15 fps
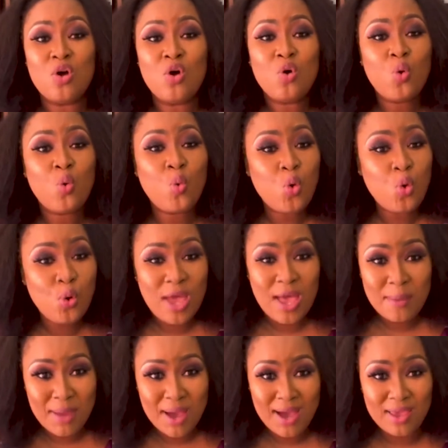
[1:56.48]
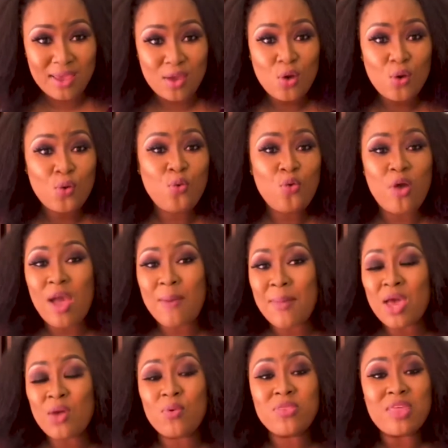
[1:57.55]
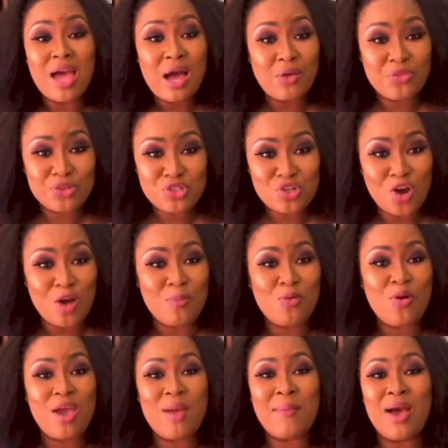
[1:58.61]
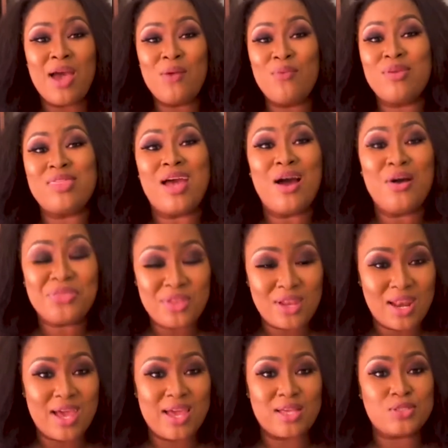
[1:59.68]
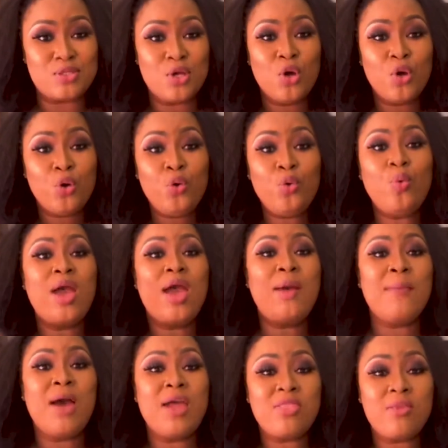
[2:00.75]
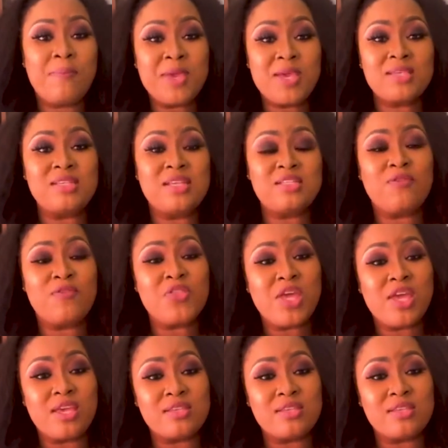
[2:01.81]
Who am I? Who am I without the job? Who am I without the likes? Who am I in the bigger sense of things?